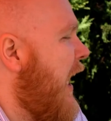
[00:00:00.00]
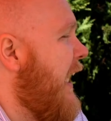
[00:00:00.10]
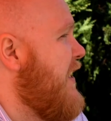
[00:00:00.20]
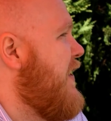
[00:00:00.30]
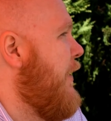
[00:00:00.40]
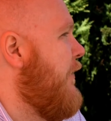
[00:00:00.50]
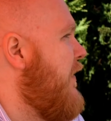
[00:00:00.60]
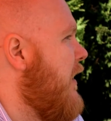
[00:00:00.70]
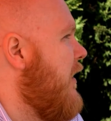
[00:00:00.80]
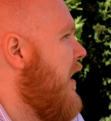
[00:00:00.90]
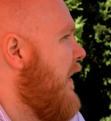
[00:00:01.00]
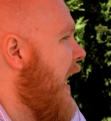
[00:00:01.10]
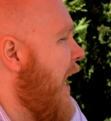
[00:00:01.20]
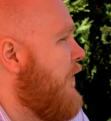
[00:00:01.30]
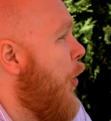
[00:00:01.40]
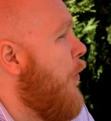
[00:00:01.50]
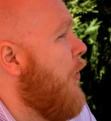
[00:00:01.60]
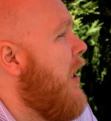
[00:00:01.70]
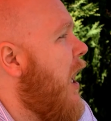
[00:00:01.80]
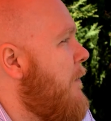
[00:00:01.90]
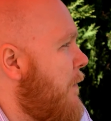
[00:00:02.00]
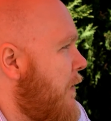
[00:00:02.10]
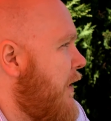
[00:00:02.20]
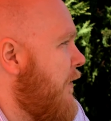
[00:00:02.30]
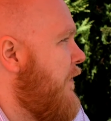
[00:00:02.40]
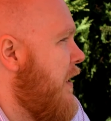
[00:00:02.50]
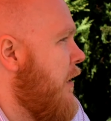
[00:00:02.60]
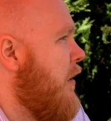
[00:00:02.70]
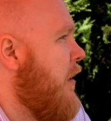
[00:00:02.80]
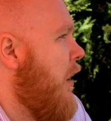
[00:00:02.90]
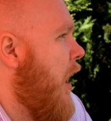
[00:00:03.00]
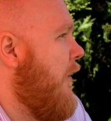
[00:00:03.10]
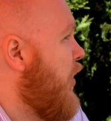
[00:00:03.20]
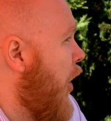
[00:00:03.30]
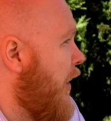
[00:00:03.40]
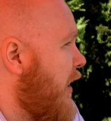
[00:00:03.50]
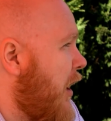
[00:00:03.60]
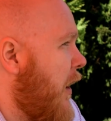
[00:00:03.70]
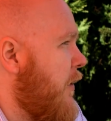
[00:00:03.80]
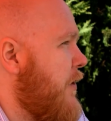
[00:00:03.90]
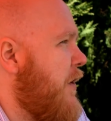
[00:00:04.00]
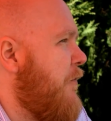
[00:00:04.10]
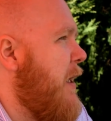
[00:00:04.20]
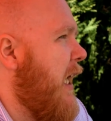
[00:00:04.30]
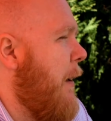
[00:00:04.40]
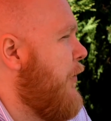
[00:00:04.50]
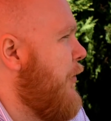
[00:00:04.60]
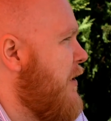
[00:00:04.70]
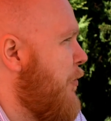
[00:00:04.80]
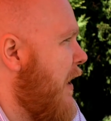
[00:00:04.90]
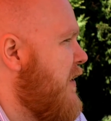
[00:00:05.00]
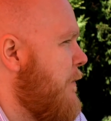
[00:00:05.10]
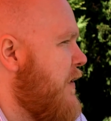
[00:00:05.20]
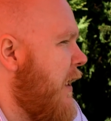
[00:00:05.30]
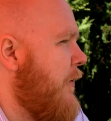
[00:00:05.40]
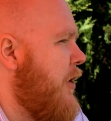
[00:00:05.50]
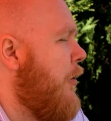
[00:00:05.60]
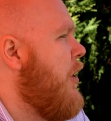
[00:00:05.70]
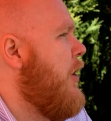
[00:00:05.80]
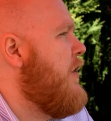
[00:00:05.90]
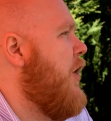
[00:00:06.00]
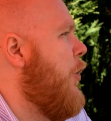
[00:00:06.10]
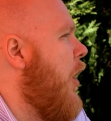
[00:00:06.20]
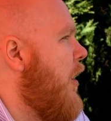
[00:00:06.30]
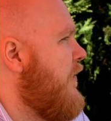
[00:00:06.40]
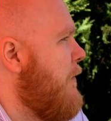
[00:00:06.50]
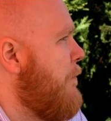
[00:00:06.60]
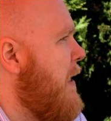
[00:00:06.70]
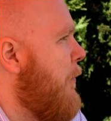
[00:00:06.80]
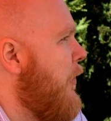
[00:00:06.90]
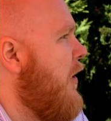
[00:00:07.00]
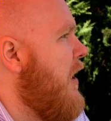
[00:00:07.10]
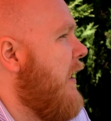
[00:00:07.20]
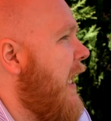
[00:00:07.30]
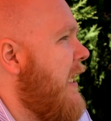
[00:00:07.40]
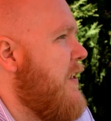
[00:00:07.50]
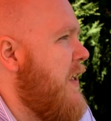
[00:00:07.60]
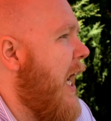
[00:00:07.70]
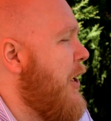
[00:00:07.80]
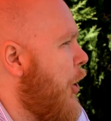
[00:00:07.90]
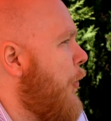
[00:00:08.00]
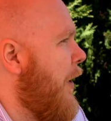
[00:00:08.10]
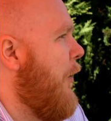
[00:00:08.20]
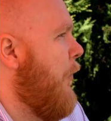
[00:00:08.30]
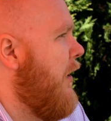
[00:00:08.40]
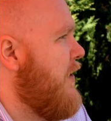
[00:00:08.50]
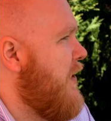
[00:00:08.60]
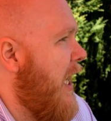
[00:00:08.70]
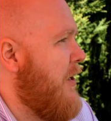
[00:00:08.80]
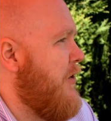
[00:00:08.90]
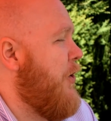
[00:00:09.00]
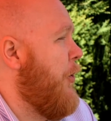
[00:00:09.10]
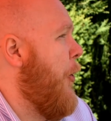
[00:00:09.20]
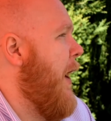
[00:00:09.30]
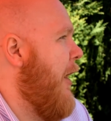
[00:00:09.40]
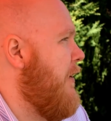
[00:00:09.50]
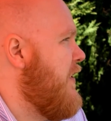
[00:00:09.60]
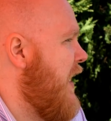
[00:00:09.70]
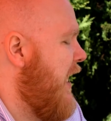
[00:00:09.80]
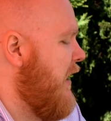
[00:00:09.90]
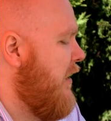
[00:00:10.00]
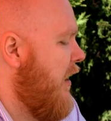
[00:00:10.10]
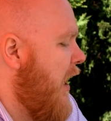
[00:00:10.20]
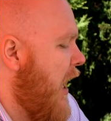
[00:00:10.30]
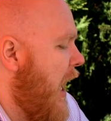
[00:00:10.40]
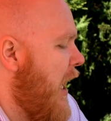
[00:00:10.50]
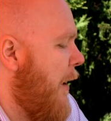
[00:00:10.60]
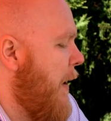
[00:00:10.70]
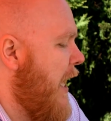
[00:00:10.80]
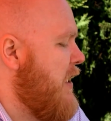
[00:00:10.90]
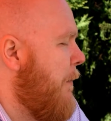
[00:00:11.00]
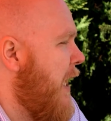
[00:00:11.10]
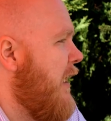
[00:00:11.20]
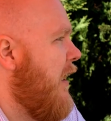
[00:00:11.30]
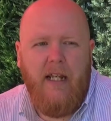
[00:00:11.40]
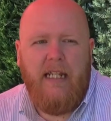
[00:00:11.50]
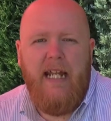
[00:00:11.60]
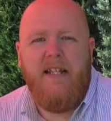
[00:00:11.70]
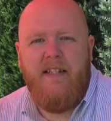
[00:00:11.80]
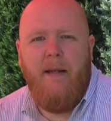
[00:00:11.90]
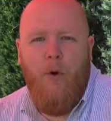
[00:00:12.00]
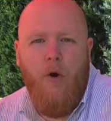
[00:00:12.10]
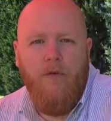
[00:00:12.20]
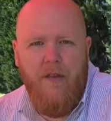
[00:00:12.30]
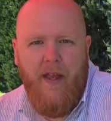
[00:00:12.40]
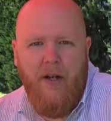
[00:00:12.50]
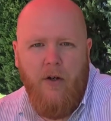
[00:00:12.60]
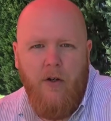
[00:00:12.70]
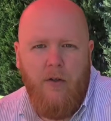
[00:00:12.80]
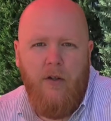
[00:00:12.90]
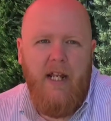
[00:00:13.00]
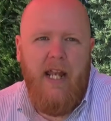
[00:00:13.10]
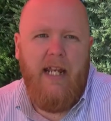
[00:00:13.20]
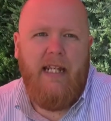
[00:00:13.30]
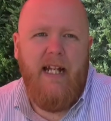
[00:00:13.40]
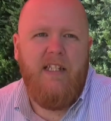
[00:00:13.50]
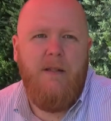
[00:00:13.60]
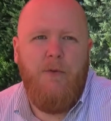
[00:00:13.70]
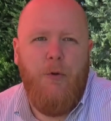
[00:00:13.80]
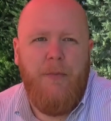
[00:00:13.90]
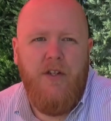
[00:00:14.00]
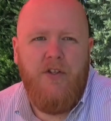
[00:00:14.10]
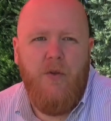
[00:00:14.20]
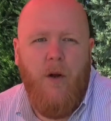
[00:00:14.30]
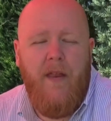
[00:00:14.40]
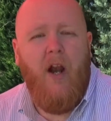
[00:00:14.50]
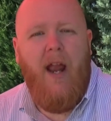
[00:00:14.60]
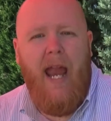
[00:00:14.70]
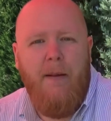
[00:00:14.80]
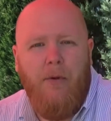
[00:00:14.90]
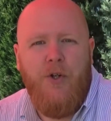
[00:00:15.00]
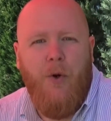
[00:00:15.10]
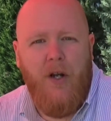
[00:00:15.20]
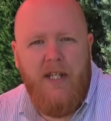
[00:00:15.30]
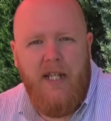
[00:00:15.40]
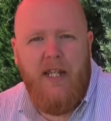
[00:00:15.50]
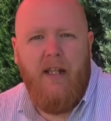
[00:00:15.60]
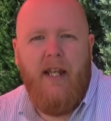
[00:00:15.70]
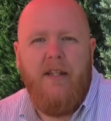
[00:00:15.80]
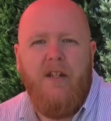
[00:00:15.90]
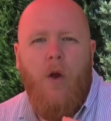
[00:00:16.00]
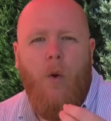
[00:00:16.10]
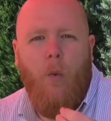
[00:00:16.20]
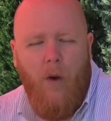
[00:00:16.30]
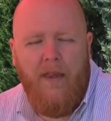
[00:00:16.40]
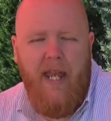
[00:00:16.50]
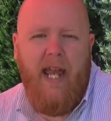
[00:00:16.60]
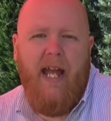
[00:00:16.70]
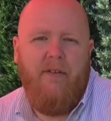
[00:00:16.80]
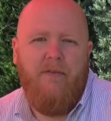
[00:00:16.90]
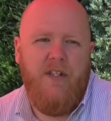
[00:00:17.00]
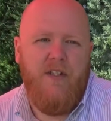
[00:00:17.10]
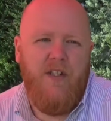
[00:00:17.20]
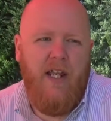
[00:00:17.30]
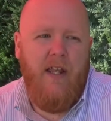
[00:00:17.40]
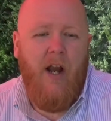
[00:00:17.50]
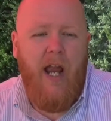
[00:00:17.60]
against their fear. They have to overcome their fear of talking to others, of being able to express themselves. So often people like to say, I know what I want to say, I just don't know how to say it. And debate gets them over that hurdle. It gets them to a position where they're able to articulate what they have to say. They're